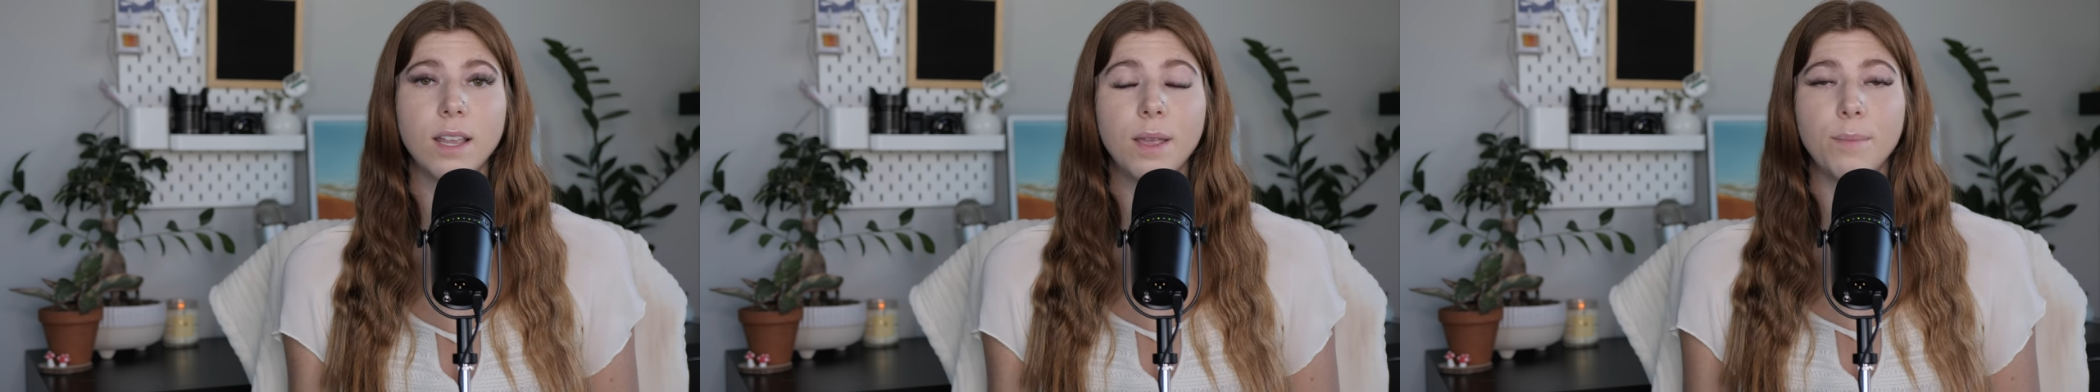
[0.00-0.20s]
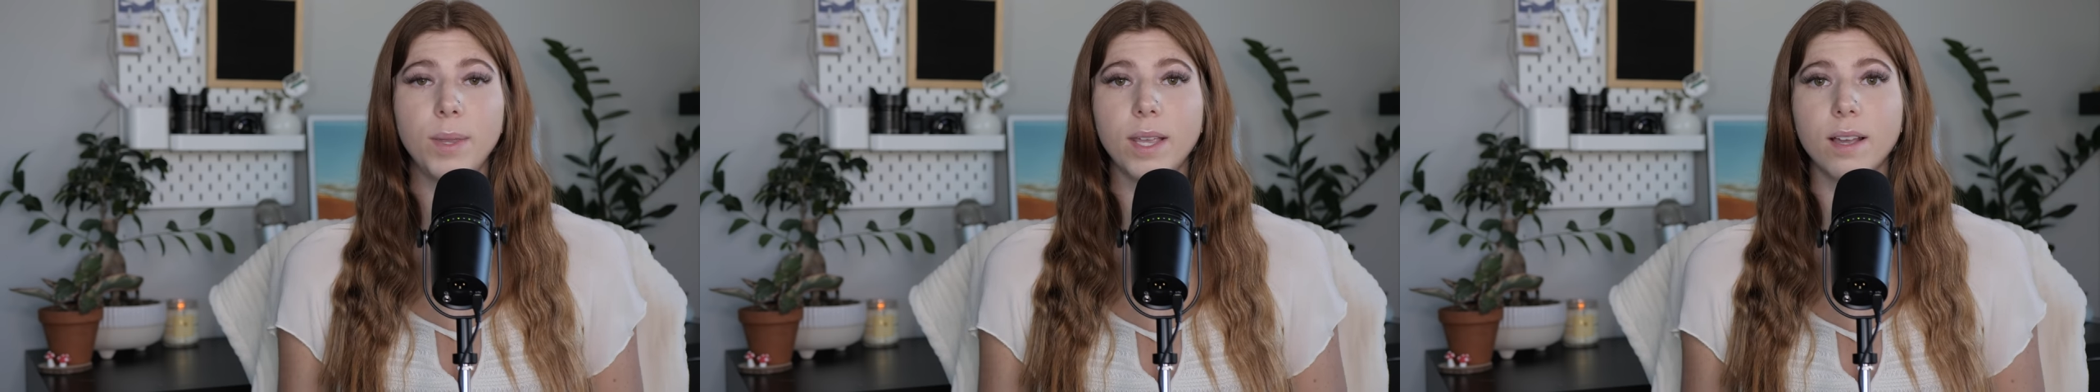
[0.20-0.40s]

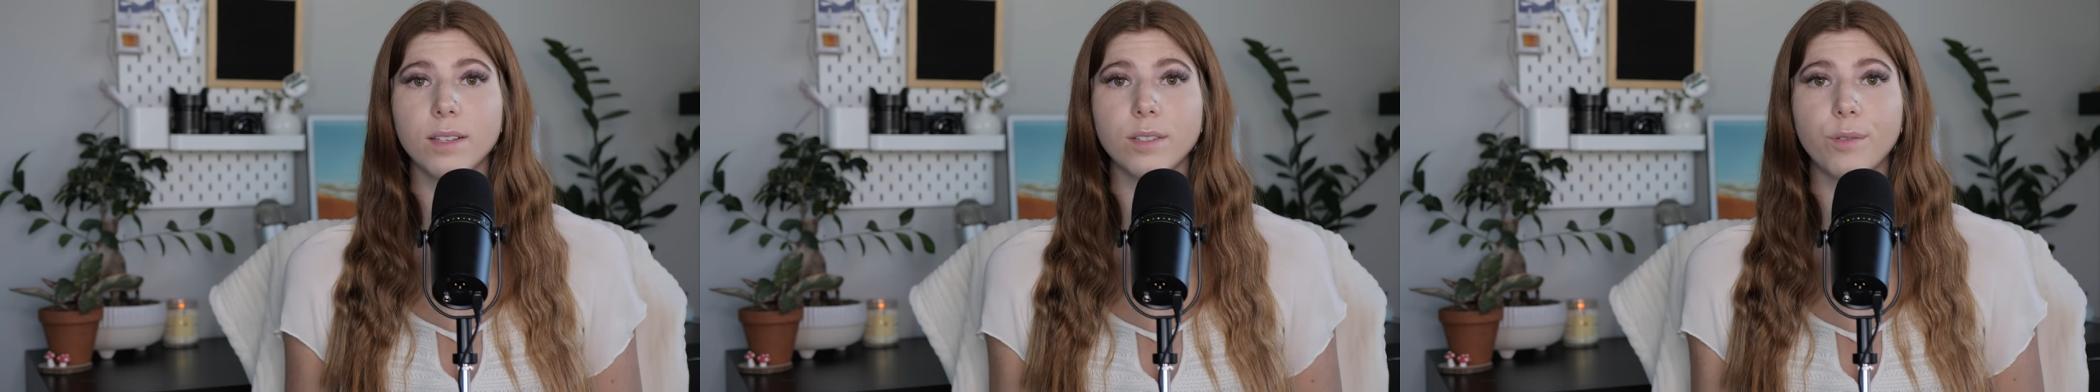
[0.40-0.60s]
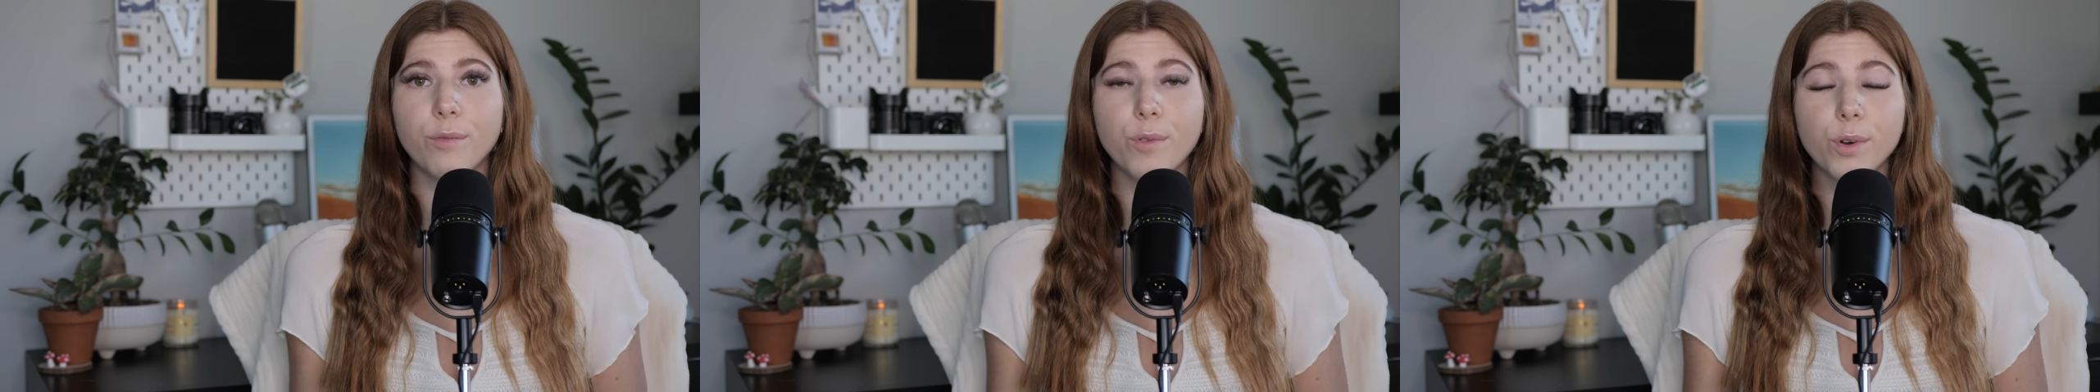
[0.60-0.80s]
because
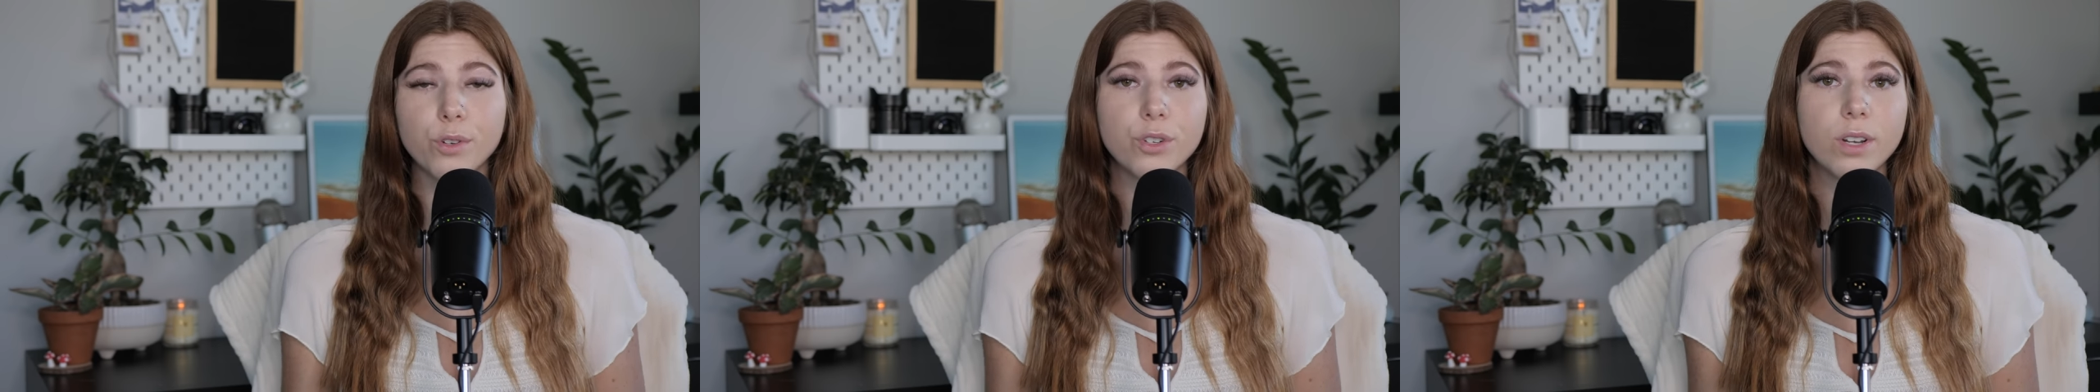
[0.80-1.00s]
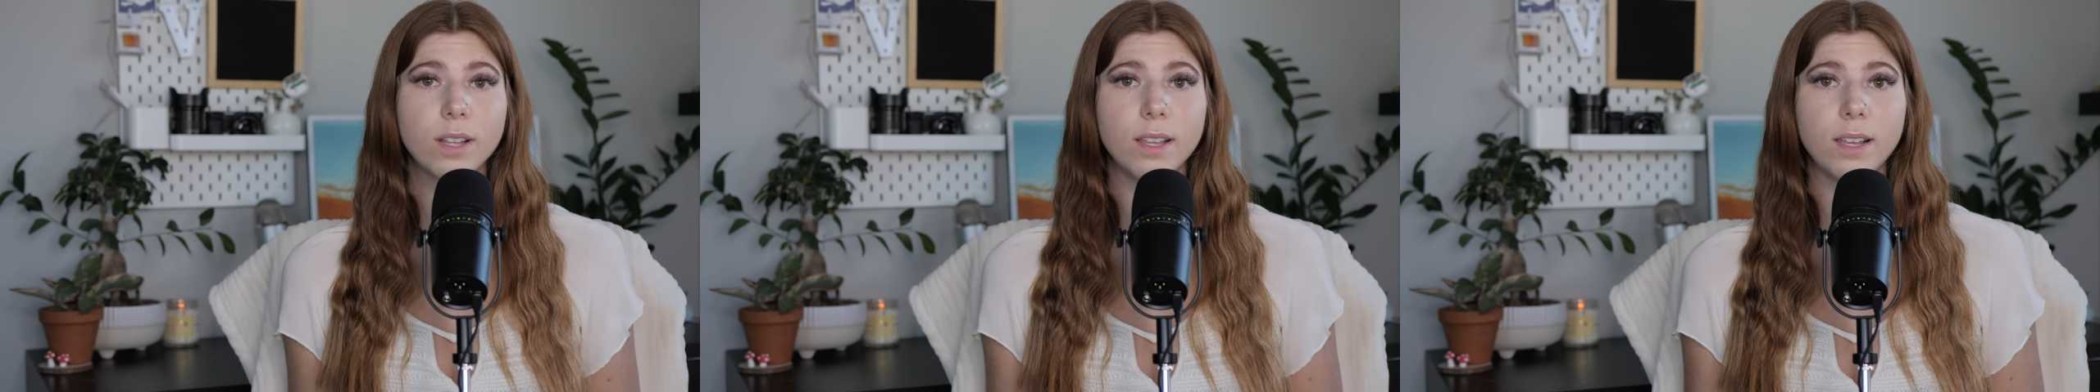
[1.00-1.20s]

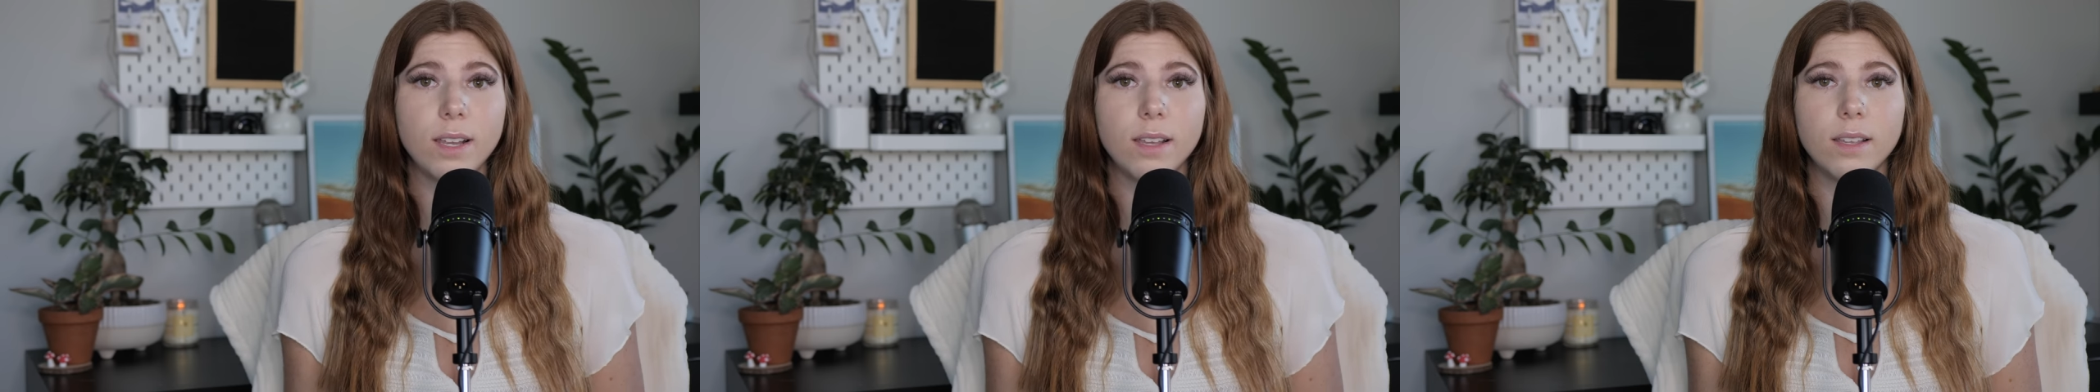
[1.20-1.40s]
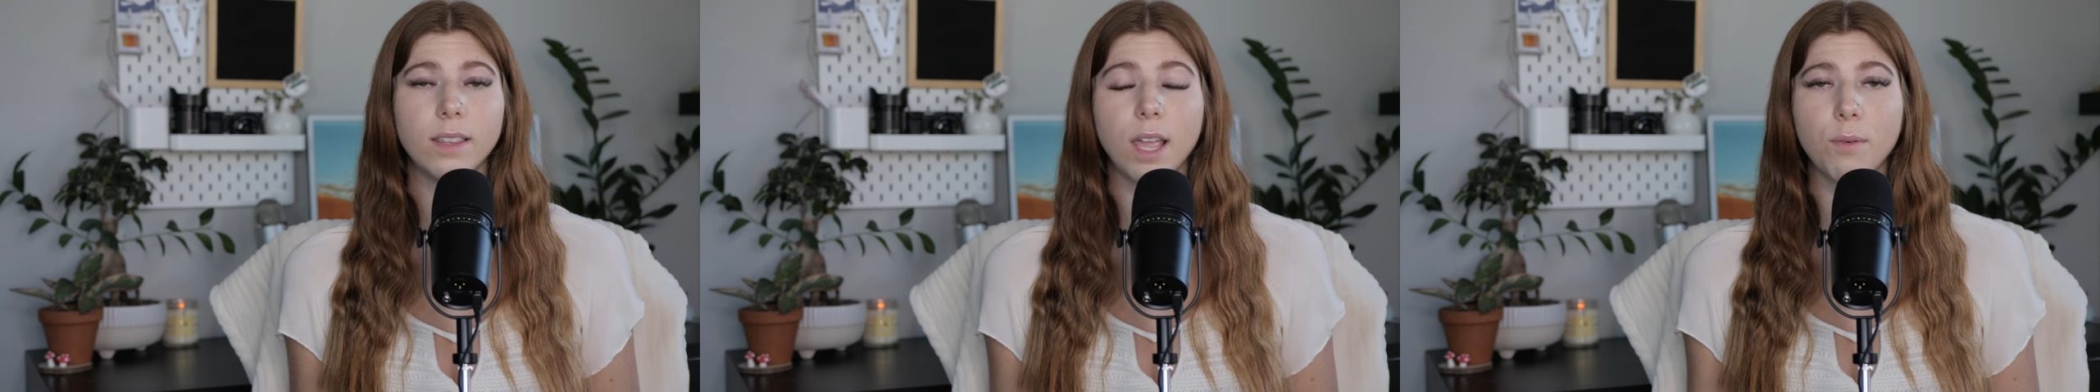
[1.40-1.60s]
unfortunately they